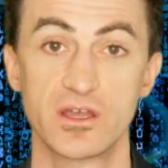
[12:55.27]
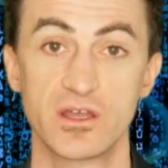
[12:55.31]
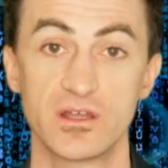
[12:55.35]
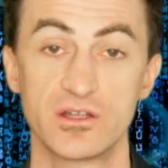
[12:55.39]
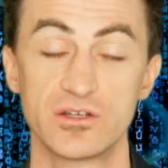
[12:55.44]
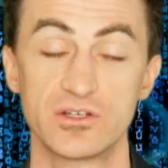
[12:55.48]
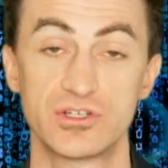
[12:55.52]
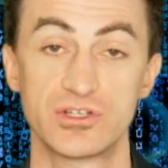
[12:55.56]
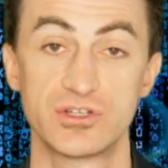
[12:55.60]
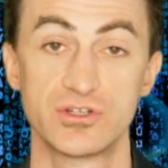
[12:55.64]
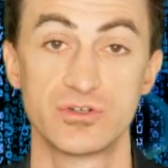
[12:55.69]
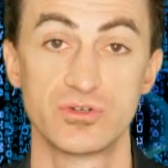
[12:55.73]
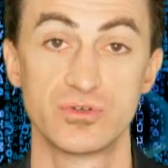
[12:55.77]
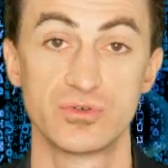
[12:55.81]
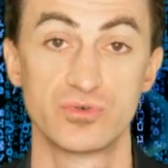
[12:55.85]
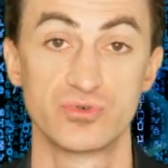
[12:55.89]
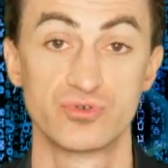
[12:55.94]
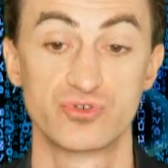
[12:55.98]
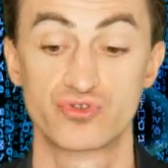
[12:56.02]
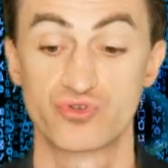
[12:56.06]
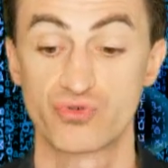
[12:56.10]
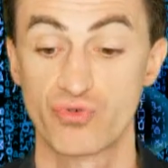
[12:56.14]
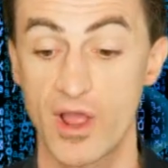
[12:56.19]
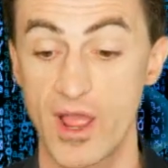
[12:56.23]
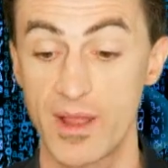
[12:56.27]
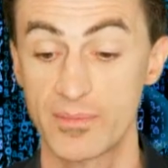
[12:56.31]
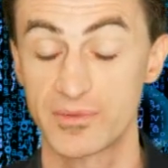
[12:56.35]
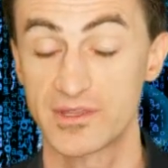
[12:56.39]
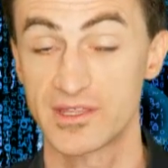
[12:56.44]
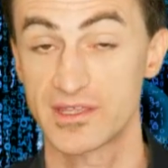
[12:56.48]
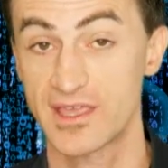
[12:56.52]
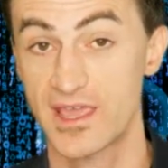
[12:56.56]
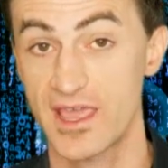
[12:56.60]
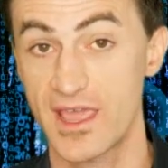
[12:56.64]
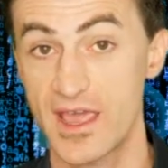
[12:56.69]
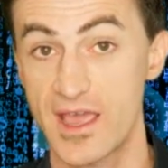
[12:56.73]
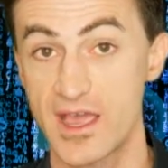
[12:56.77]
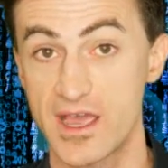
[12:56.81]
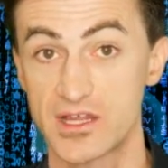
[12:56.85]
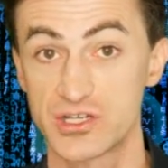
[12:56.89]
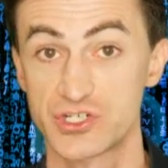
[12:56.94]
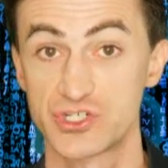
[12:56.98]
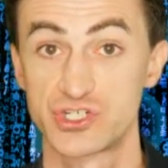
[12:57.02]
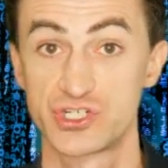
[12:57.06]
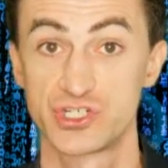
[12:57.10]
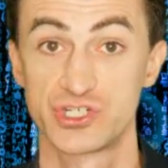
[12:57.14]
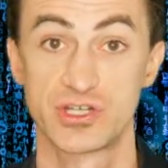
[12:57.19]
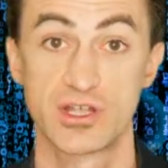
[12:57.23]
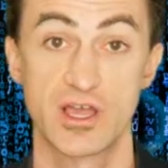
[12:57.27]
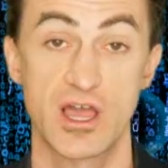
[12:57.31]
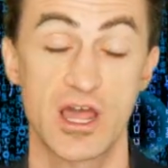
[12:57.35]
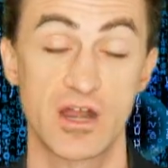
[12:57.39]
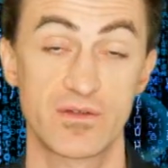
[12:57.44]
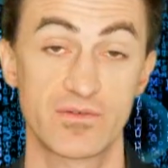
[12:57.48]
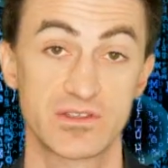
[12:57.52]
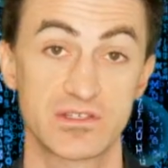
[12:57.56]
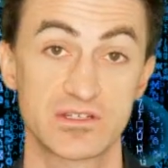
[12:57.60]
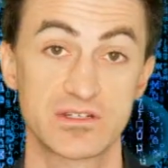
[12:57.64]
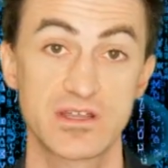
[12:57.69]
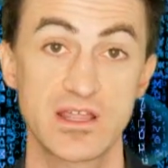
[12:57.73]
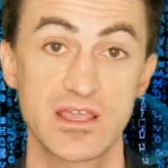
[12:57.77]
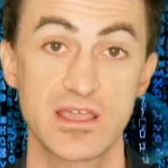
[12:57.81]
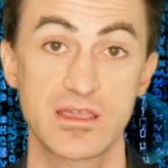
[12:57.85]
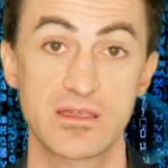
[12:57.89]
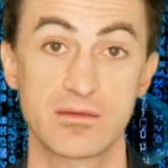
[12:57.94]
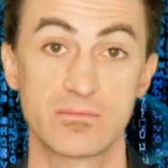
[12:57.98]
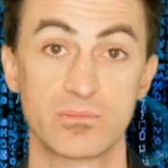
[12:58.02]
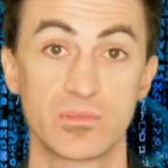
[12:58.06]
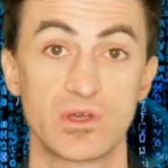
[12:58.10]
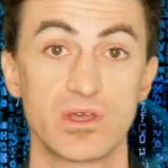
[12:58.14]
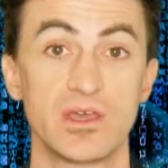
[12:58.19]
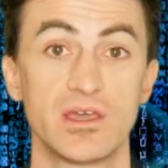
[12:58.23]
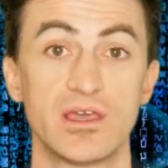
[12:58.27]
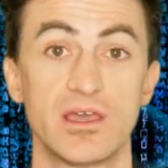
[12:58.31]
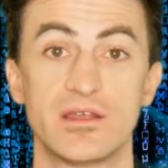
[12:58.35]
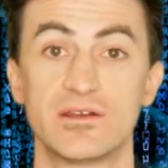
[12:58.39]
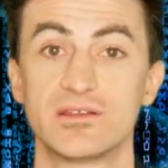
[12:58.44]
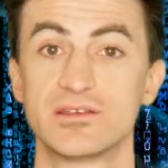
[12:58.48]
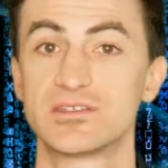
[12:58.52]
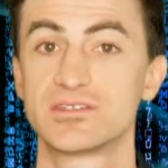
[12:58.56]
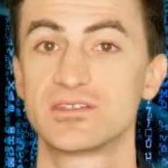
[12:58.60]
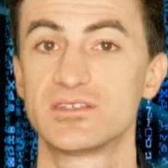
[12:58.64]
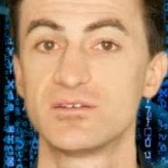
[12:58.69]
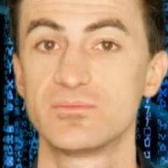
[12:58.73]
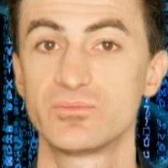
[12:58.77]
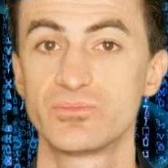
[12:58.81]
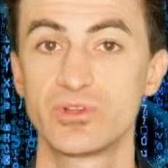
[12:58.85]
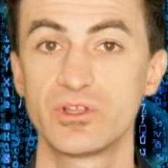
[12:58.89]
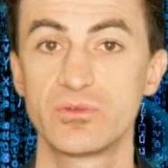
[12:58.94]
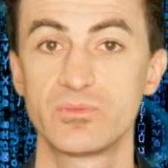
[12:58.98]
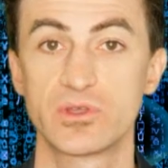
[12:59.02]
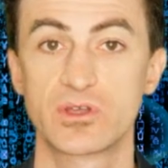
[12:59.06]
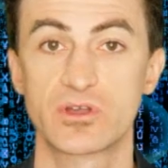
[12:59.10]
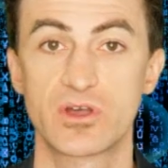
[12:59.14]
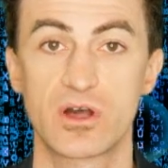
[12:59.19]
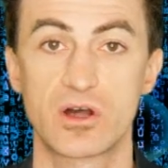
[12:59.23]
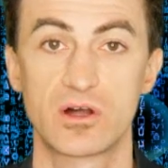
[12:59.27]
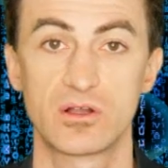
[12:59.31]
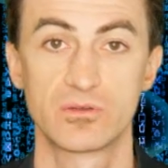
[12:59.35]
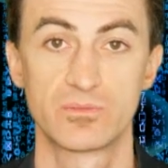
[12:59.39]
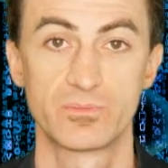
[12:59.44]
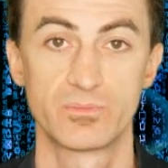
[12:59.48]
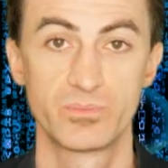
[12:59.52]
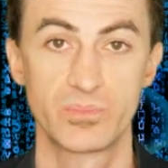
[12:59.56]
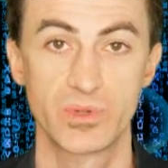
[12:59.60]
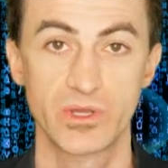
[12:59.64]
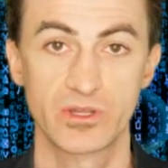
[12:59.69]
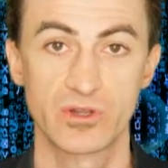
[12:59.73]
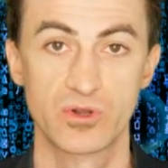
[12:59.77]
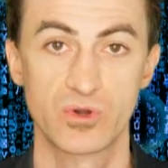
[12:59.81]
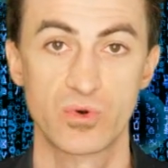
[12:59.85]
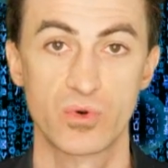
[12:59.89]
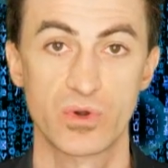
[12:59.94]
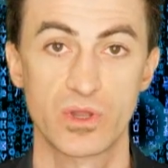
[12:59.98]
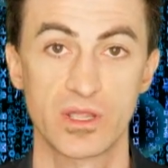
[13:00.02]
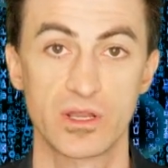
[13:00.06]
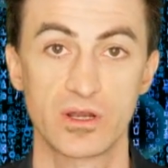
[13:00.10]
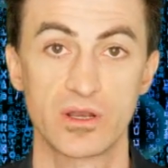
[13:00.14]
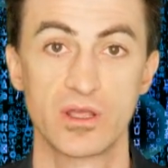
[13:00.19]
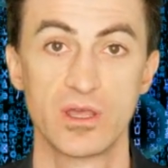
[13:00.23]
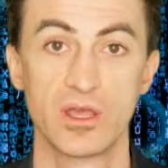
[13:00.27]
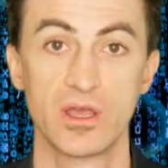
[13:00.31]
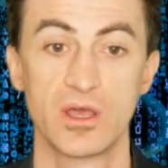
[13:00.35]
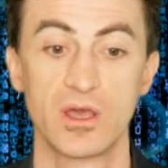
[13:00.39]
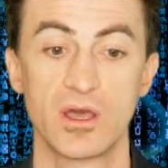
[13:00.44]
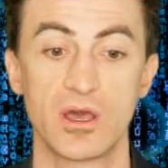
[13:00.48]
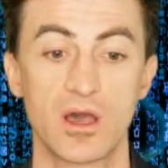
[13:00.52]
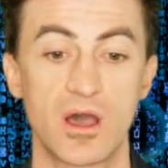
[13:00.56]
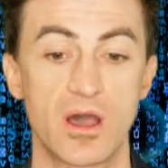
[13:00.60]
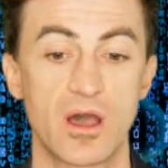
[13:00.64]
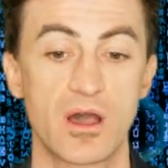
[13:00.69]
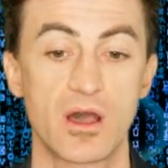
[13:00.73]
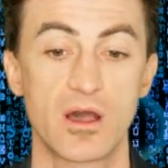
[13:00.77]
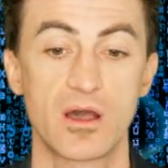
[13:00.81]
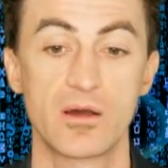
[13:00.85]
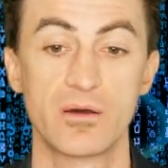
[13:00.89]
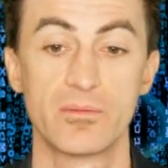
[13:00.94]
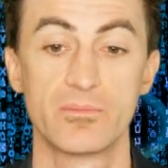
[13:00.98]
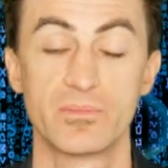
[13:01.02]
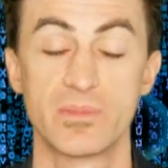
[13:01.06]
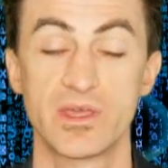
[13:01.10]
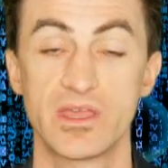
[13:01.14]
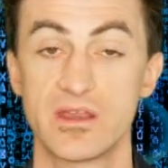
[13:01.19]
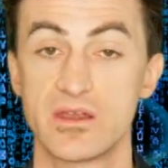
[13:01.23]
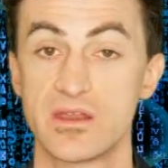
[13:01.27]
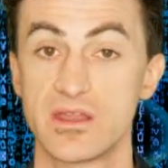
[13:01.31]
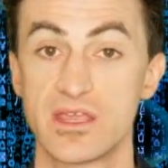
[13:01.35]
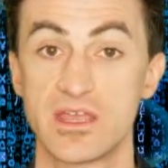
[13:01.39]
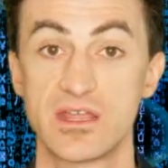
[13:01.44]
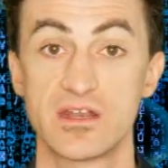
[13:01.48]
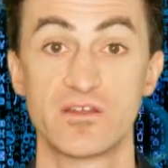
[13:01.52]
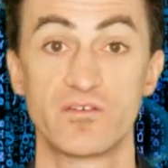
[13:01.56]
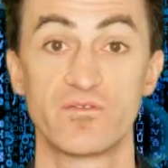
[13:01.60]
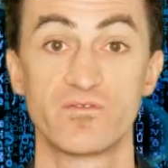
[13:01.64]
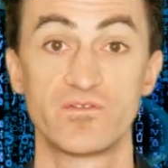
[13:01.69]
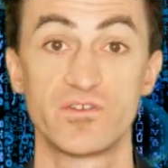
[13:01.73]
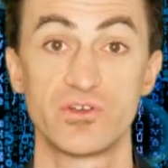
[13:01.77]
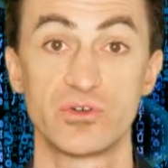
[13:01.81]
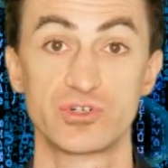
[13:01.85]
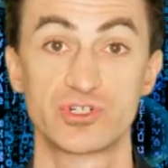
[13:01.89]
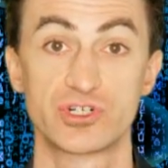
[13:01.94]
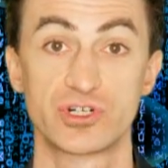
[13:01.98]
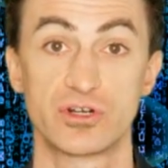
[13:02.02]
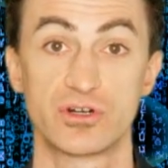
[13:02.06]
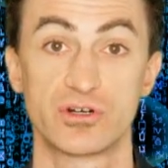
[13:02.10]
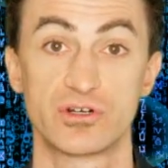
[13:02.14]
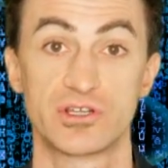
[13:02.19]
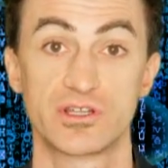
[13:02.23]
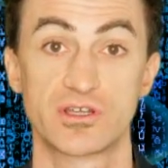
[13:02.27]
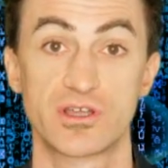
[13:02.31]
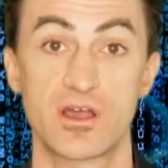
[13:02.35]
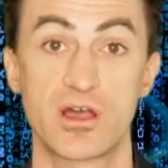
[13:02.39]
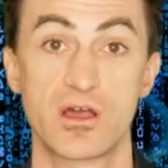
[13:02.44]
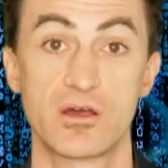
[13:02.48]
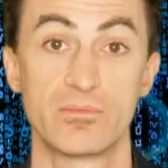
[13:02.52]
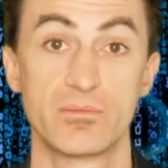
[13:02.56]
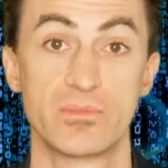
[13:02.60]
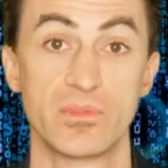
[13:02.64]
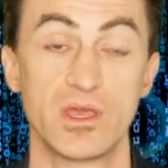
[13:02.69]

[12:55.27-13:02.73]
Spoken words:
to drop the cash out of its name and to simply be called Bitcoin in the future to come.